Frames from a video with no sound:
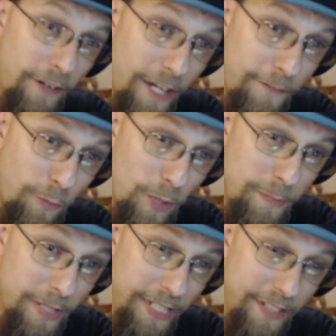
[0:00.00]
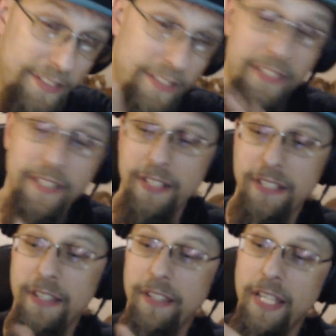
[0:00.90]
F1 minis
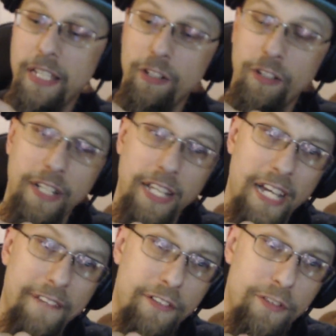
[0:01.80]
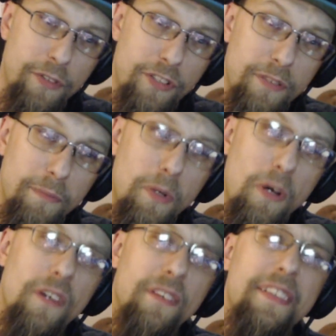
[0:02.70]
that you're going to have to do
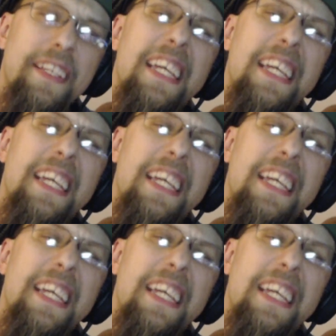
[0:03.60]
small,